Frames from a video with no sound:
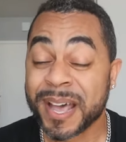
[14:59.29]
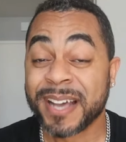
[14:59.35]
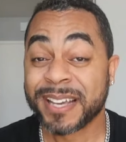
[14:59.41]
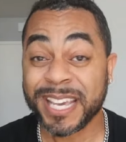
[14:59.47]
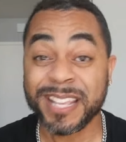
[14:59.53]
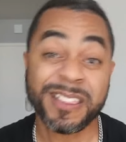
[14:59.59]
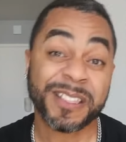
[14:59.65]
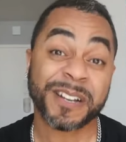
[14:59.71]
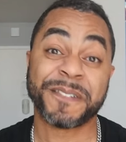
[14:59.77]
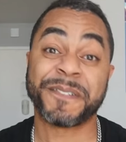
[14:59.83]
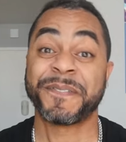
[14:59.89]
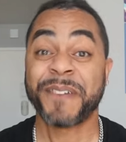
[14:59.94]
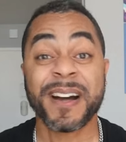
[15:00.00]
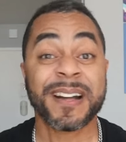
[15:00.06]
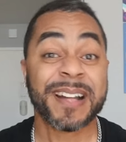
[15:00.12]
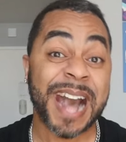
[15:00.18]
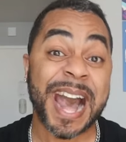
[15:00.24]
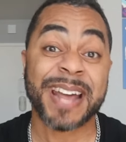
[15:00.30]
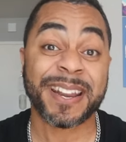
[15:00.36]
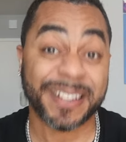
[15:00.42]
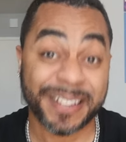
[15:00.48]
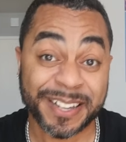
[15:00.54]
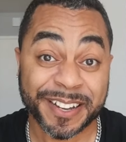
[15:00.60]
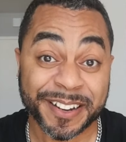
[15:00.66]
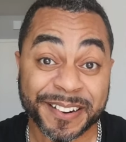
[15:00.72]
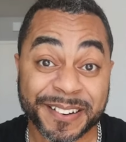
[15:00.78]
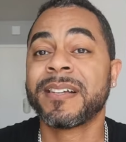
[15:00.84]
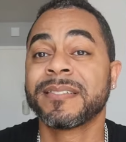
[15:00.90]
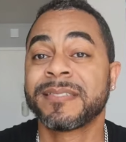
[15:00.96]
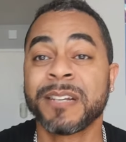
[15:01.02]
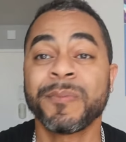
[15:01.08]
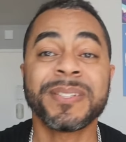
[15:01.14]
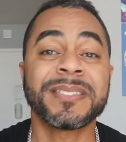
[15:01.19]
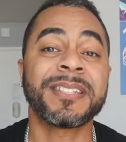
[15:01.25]
Get the fuck out of here. So
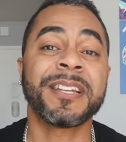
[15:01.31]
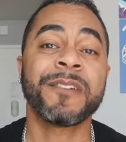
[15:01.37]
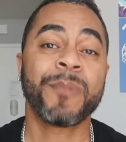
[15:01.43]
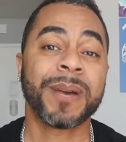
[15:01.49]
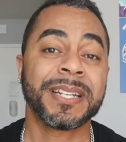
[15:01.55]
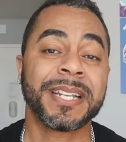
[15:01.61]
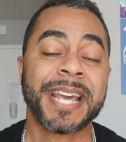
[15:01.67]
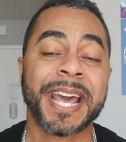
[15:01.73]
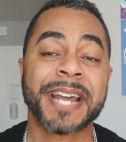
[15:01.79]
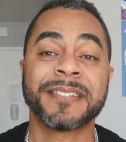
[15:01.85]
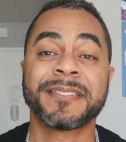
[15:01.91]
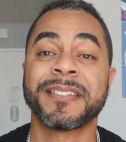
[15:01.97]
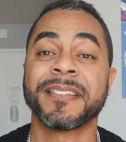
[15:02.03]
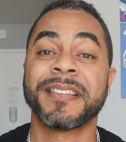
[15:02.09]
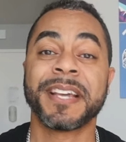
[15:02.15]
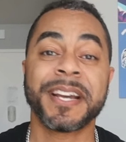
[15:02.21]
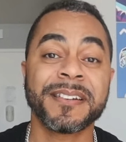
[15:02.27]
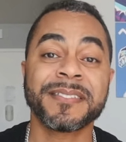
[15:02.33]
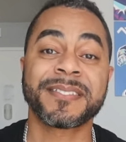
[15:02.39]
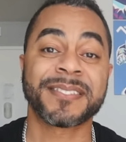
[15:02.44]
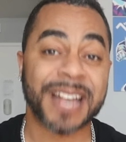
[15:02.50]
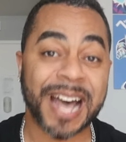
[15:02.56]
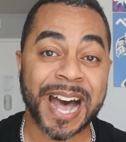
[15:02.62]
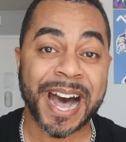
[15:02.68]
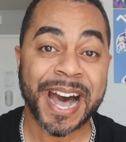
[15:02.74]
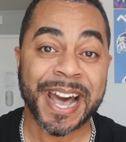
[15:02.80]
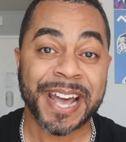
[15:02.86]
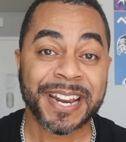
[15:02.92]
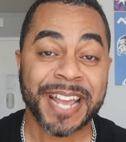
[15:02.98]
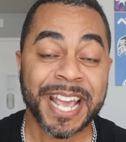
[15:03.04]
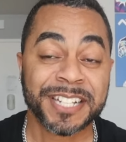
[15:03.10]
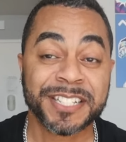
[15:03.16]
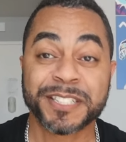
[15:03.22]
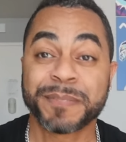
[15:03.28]
then we see Wendy headed to their side
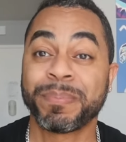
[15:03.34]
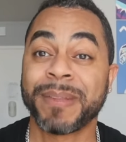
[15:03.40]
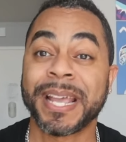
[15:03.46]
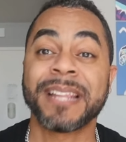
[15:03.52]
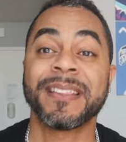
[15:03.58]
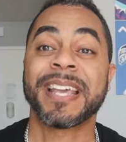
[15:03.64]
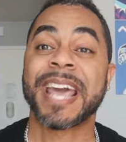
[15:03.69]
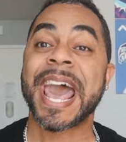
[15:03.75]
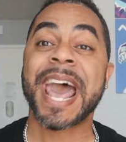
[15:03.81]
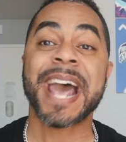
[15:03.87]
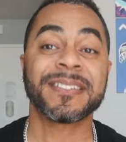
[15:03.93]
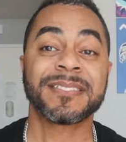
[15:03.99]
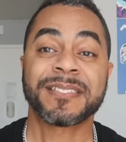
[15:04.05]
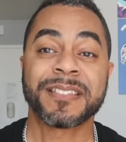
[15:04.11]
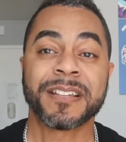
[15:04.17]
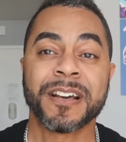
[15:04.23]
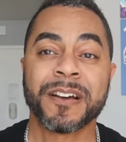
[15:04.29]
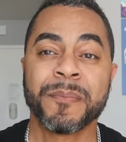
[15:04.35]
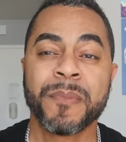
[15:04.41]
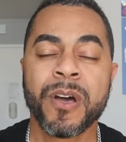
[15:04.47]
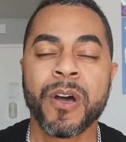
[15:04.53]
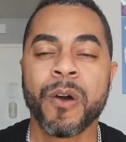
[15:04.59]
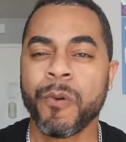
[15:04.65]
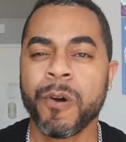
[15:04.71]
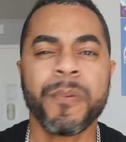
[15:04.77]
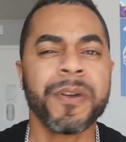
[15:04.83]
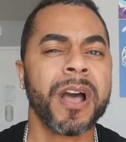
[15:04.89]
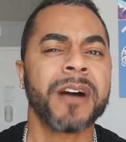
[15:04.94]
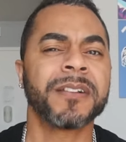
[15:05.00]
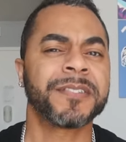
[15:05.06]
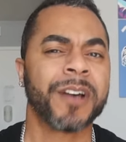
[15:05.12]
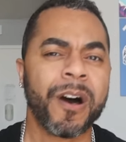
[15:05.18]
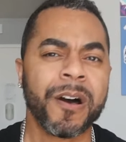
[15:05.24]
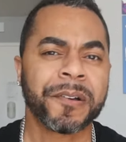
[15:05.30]
and just blatantly asked them, what were y'all
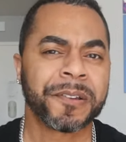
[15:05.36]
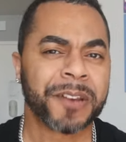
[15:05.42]
talking